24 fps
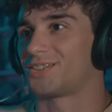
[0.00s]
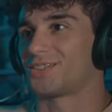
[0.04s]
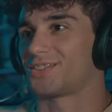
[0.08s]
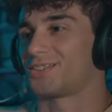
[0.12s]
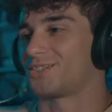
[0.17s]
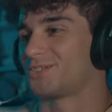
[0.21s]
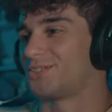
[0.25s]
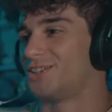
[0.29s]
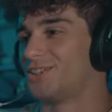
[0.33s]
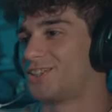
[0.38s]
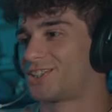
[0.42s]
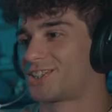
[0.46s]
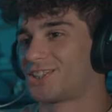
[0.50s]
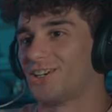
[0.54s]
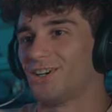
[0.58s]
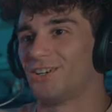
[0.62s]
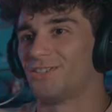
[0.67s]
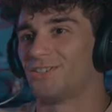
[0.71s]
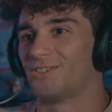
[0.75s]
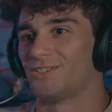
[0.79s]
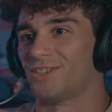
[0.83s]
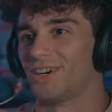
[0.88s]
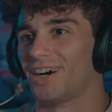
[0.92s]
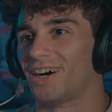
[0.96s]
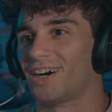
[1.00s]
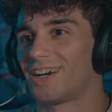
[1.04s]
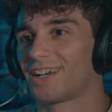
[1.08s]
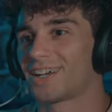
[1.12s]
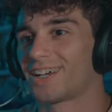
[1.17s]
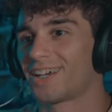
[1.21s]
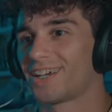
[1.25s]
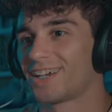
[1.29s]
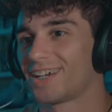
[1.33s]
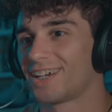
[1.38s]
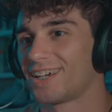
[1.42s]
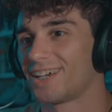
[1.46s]
What the
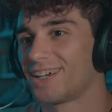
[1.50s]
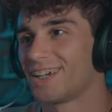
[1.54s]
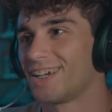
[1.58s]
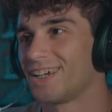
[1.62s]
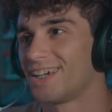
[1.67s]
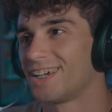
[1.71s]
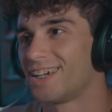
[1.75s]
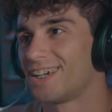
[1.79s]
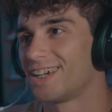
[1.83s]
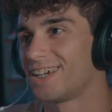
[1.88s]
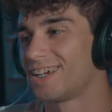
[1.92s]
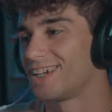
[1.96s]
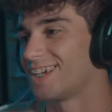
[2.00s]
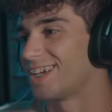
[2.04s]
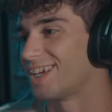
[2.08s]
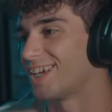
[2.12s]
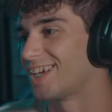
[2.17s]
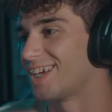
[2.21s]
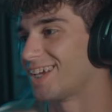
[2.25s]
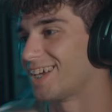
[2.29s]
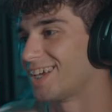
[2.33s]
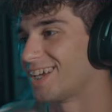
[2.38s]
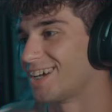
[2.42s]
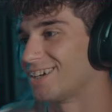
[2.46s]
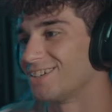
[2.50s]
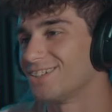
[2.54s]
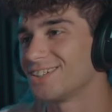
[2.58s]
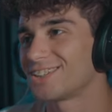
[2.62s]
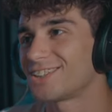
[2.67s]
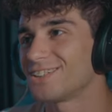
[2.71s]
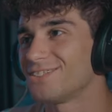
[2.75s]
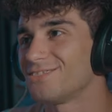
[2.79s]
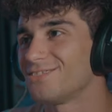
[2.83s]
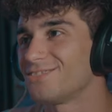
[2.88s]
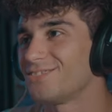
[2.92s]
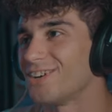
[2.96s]
fuck? What
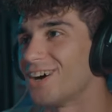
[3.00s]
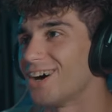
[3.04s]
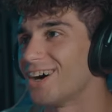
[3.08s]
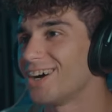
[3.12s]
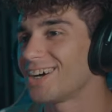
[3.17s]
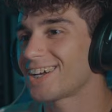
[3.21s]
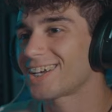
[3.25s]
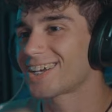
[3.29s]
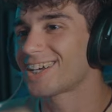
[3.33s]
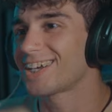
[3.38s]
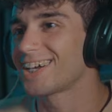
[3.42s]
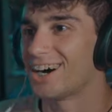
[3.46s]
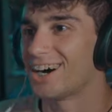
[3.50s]
the fuck?